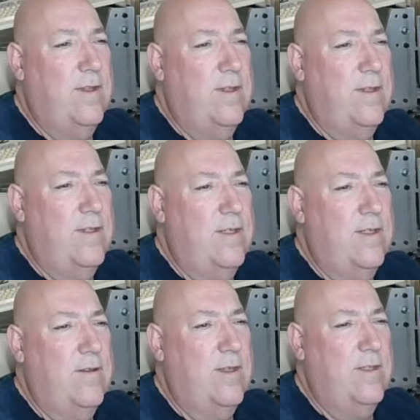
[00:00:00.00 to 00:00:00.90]

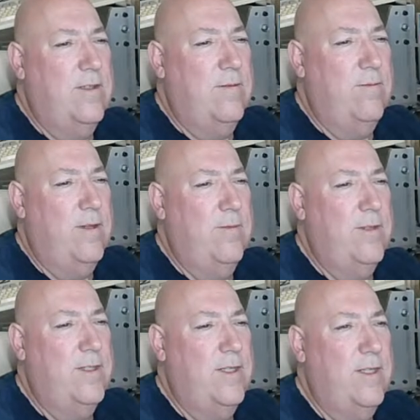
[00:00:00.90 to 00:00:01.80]
So that's my
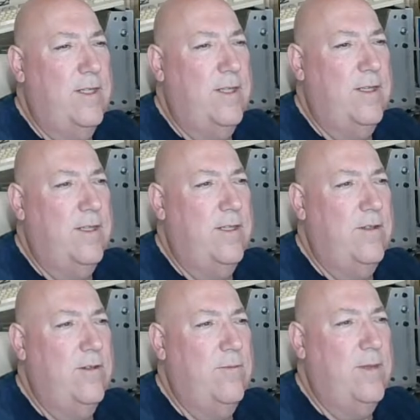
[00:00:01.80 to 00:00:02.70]
mistake. It
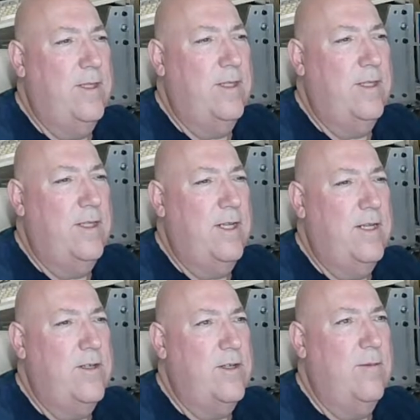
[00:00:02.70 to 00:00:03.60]
should be
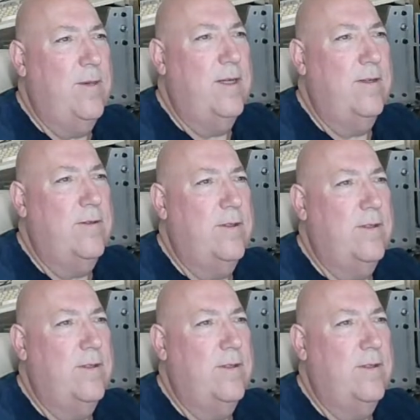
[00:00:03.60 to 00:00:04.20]
engine about,